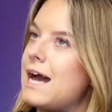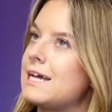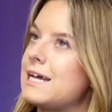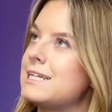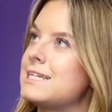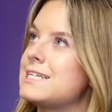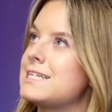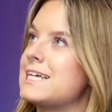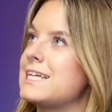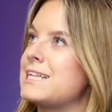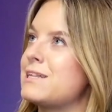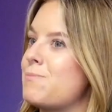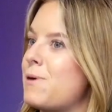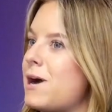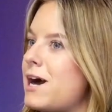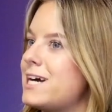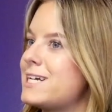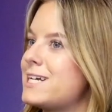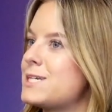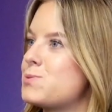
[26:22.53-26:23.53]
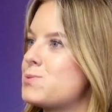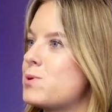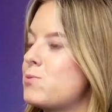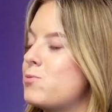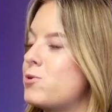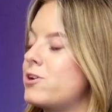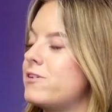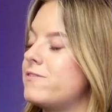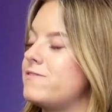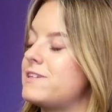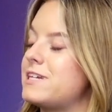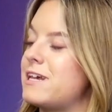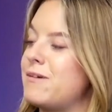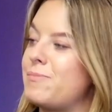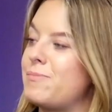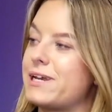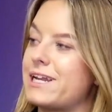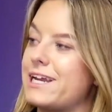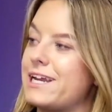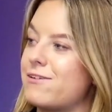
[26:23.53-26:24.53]
And in the past, we would have
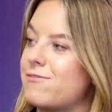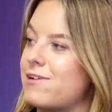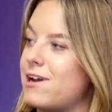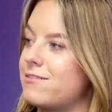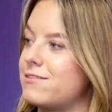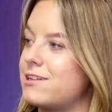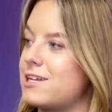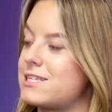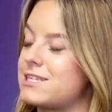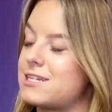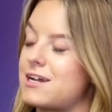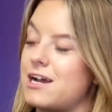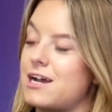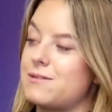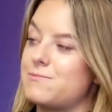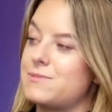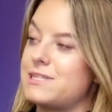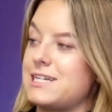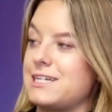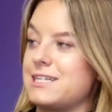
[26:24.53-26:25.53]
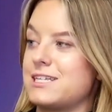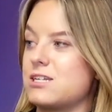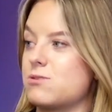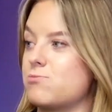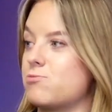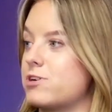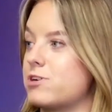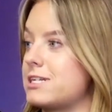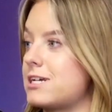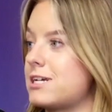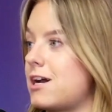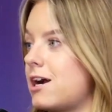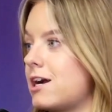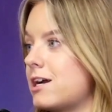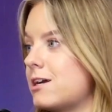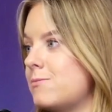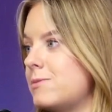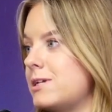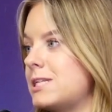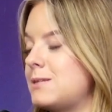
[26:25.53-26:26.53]
typically around this time seen some
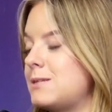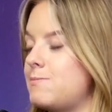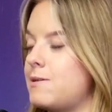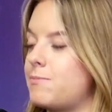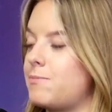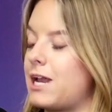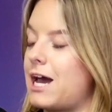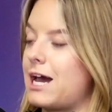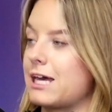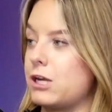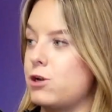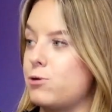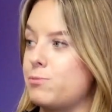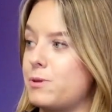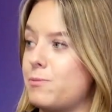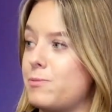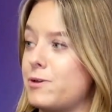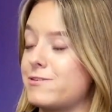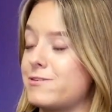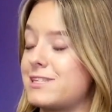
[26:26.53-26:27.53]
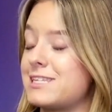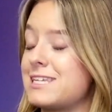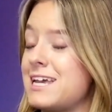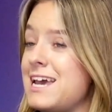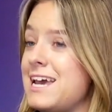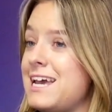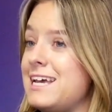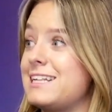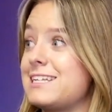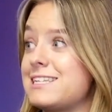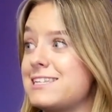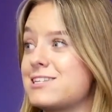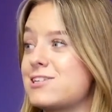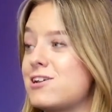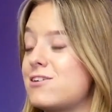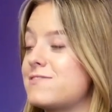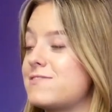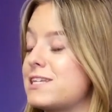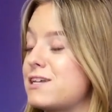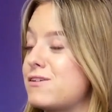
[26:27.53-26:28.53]
retirements, people hanging up the boots. This
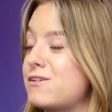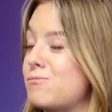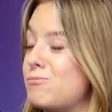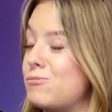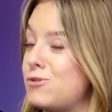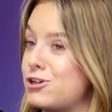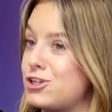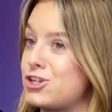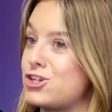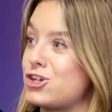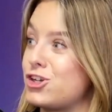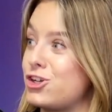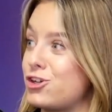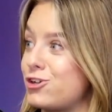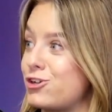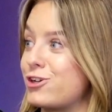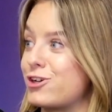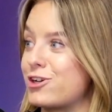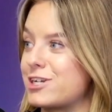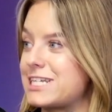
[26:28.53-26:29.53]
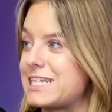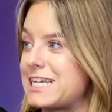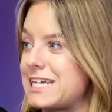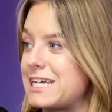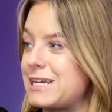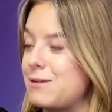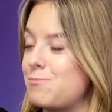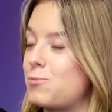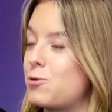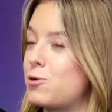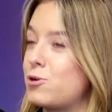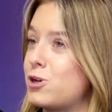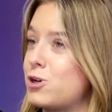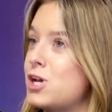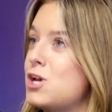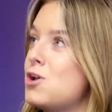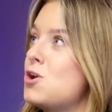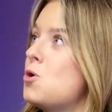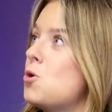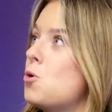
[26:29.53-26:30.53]
is obviously a much younger team,
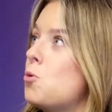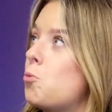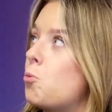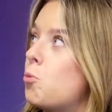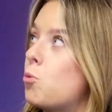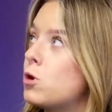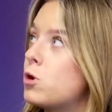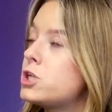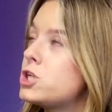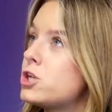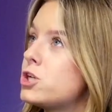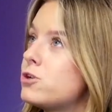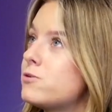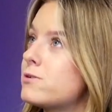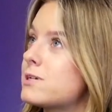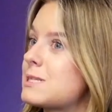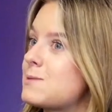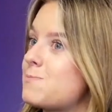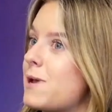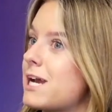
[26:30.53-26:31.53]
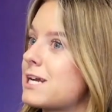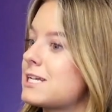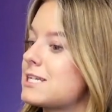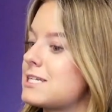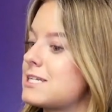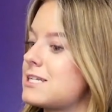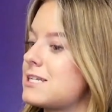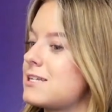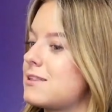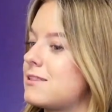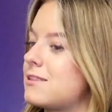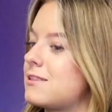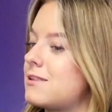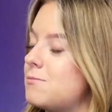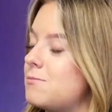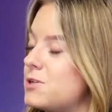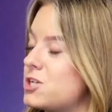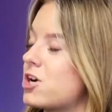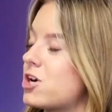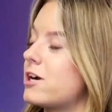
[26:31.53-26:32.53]
but would you expect
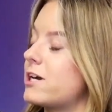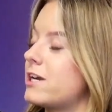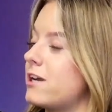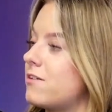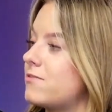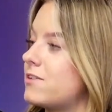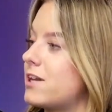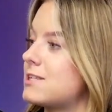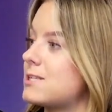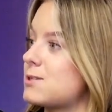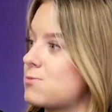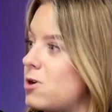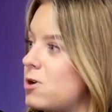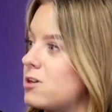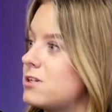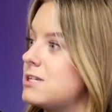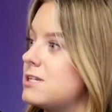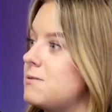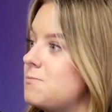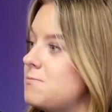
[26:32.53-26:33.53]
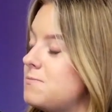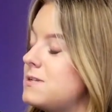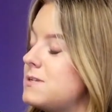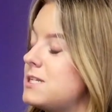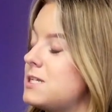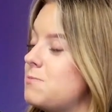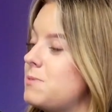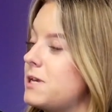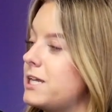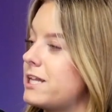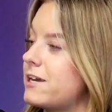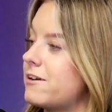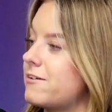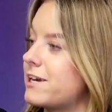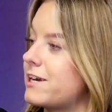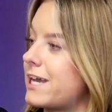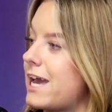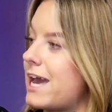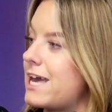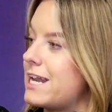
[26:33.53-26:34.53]
the majority of that squad to, to be
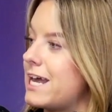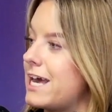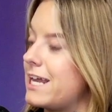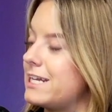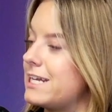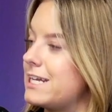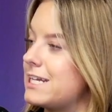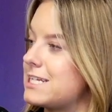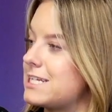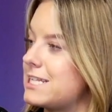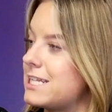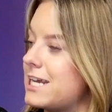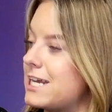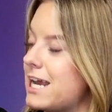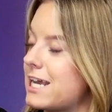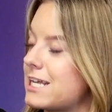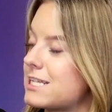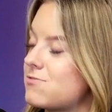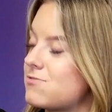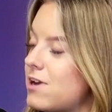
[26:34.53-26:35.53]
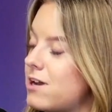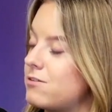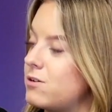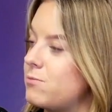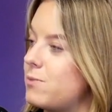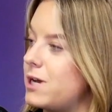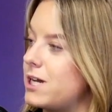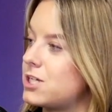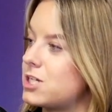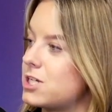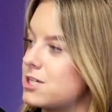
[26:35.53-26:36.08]
there again heading into the next round of